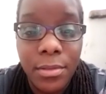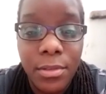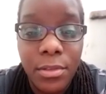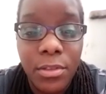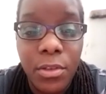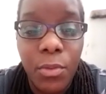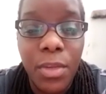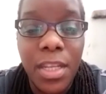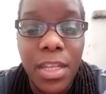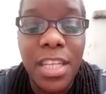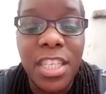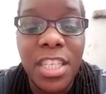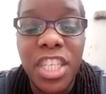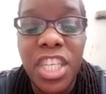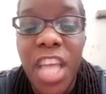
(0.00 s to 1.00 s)
So we
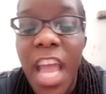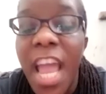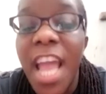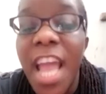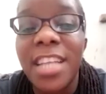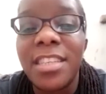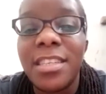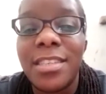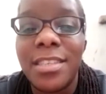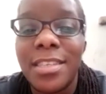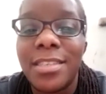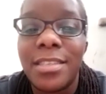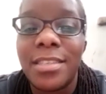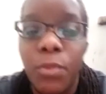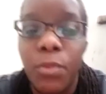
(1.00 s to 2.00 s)
need to change the
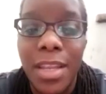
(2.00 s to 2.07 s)
system.